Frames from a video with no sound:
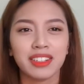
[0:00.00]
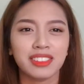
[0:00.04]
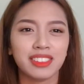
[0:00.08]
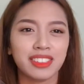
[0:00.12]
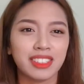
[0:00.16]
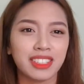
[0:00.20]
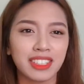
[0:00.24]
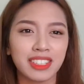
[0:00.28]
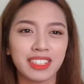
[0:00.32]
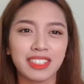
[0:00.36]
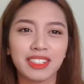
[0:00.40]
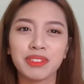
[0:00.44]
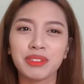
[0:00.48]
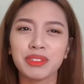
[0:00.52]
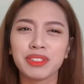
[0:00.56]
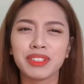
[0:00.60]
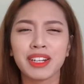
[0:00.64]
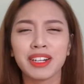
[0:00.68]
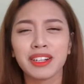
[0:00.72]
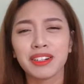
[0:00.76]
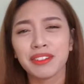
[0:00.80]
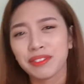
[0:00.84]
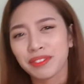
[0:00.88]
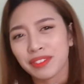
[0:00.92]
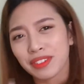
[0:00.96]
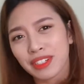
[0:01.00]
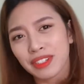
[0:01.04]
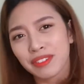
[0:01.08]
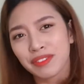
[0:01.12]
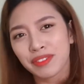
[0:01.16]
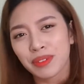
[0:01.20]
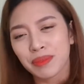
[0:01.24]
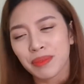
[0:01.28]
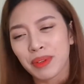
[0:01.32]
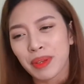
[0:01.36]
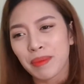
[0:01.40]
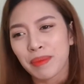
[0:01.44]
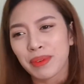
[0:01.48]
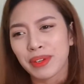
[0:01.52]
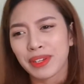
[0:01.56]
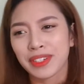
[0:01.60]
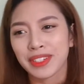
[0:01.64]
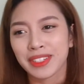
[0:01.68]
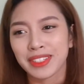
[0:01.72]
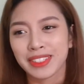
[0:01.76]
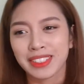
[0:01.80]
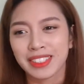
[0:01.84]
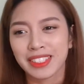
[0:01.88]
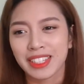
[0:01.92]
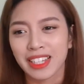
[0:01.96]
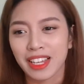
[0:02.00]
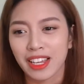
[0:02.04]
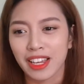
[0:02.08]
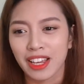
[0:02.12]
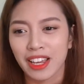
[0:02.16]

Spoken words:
It was kind of funny for me because